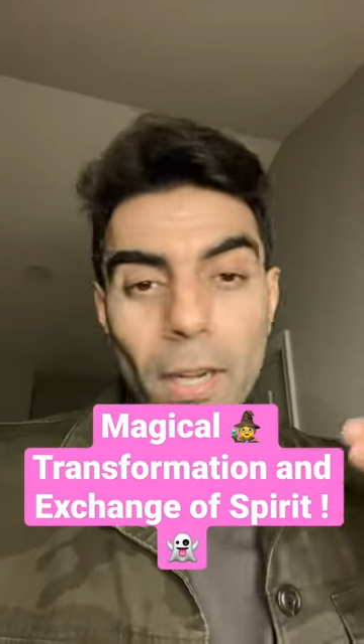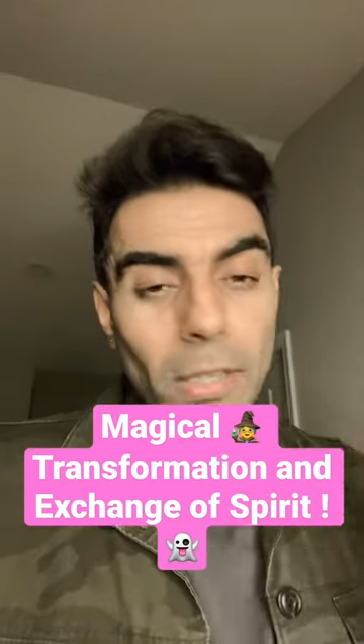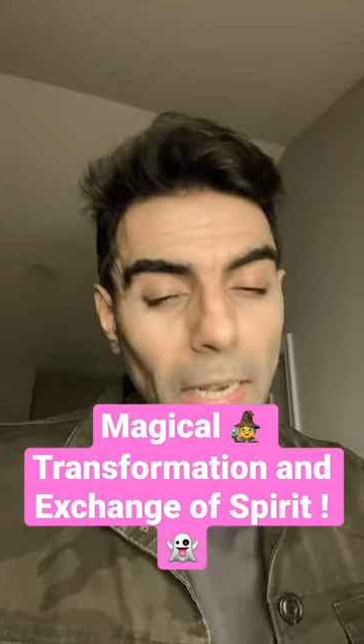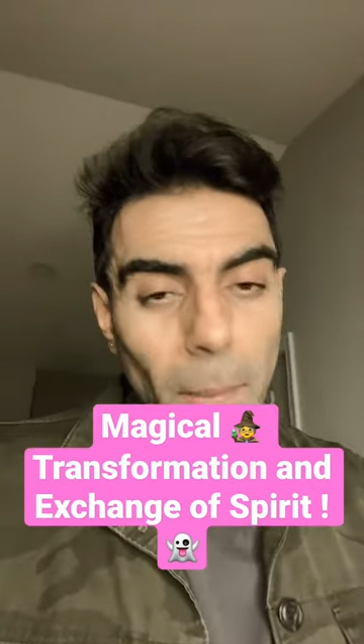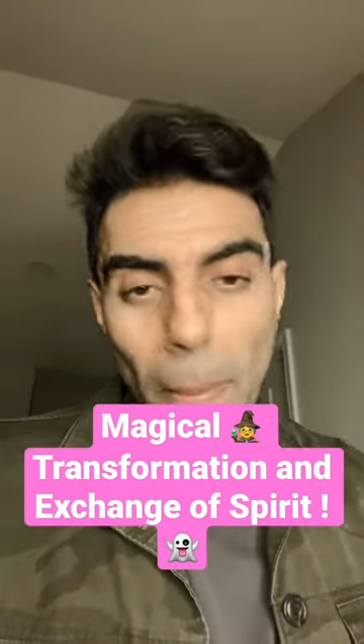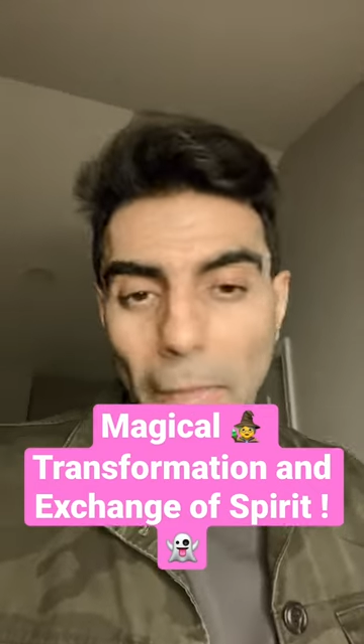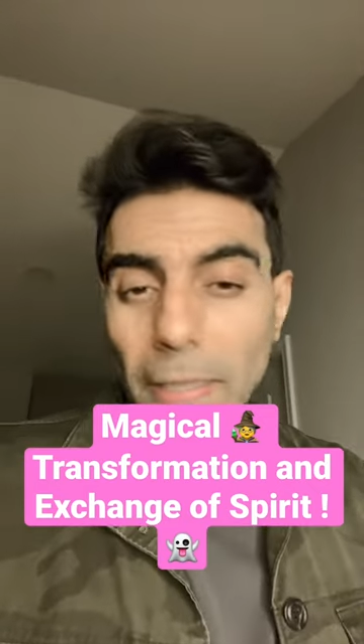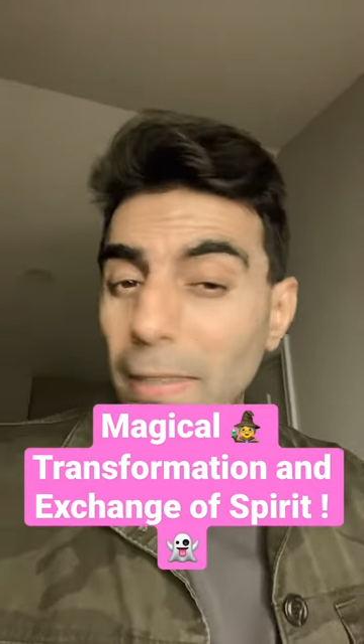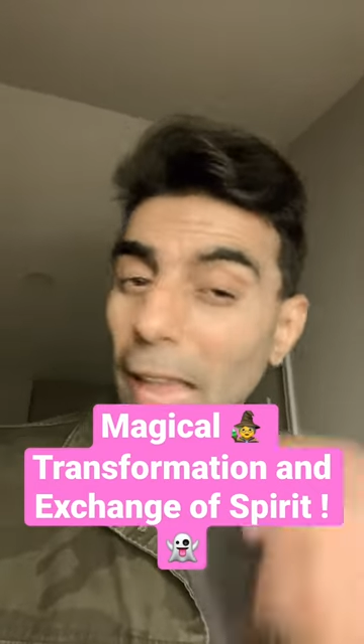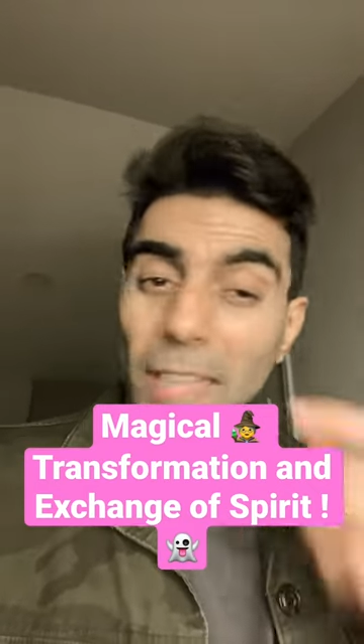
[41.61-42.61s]

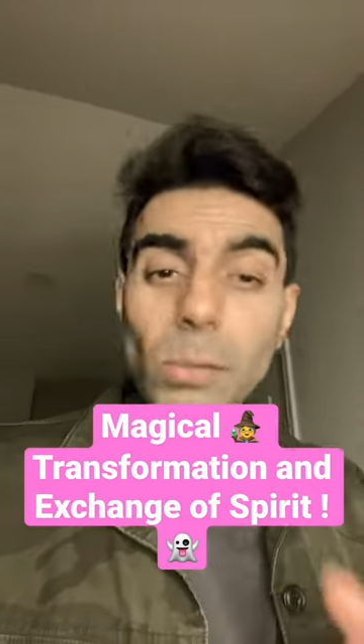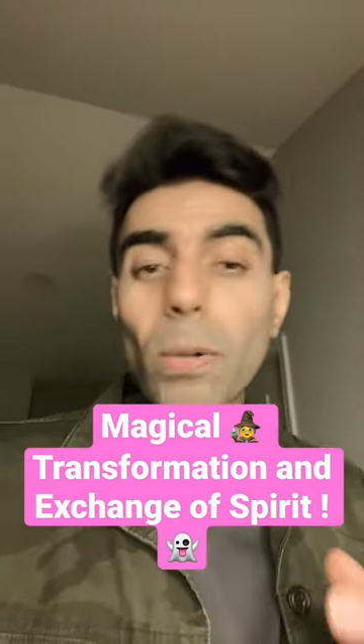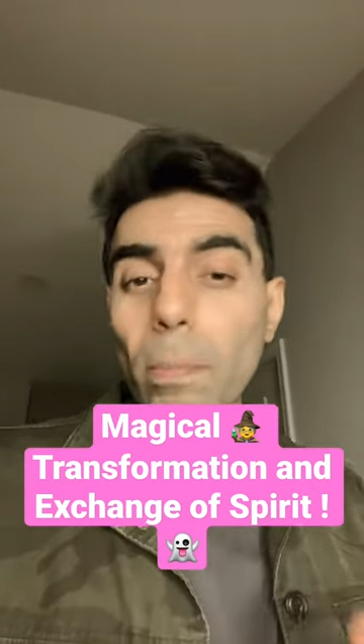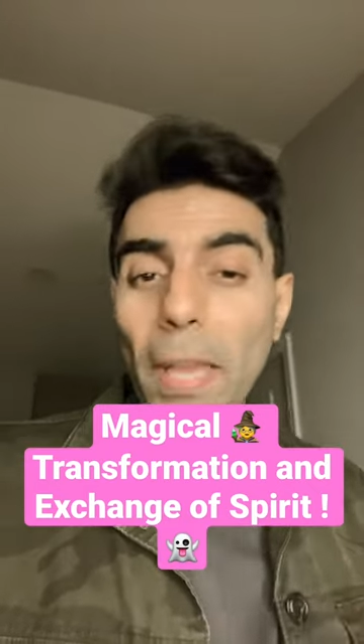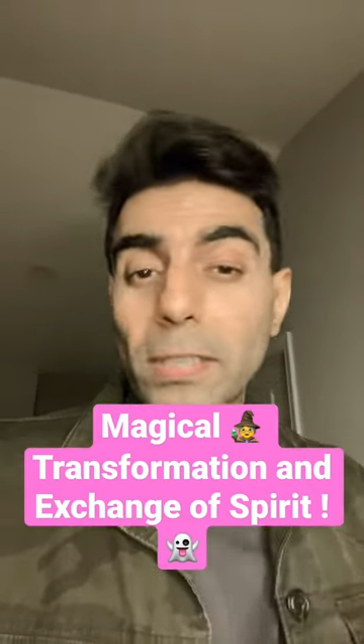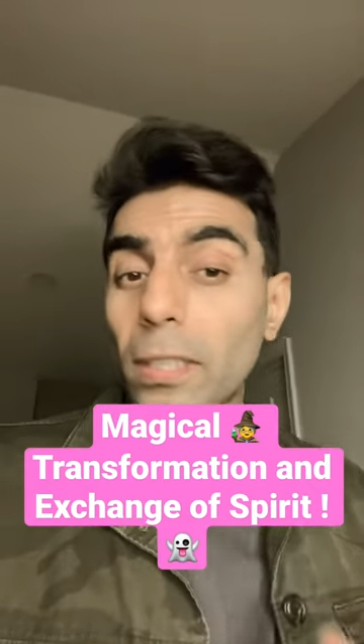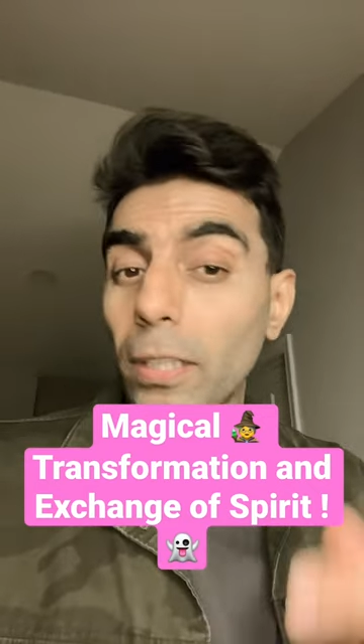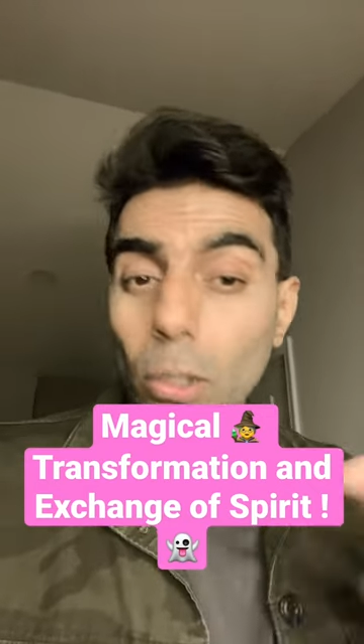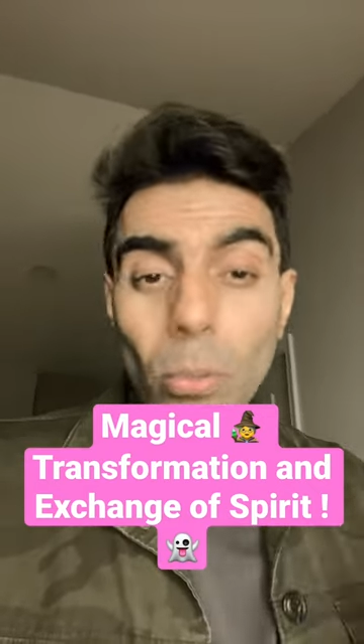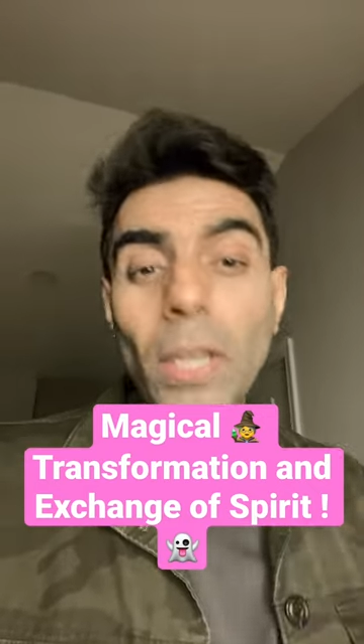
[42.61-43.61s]
telepathy and that's what makes it
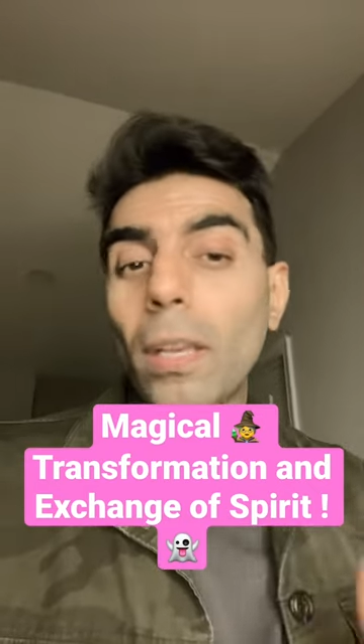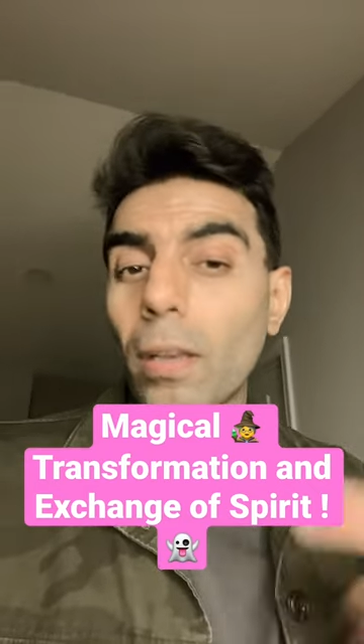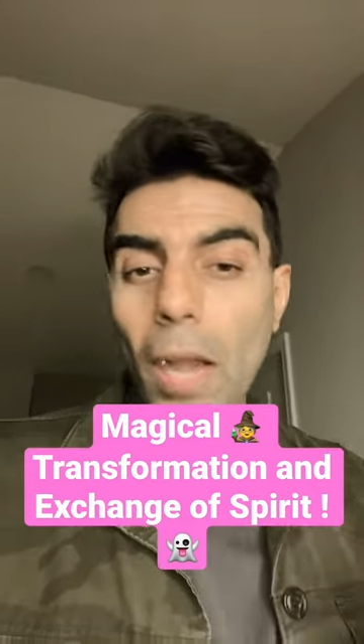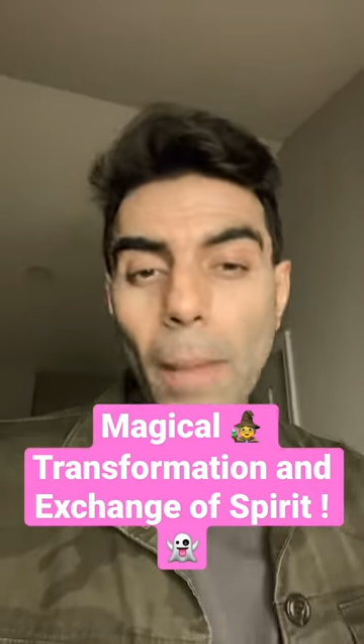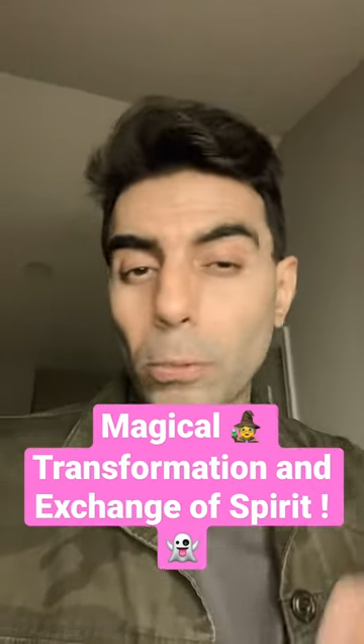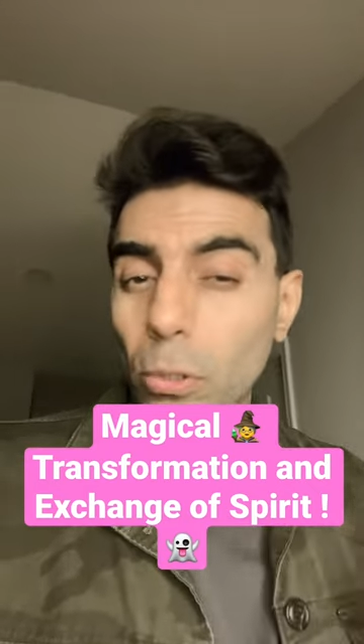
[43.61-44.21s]
a unique crime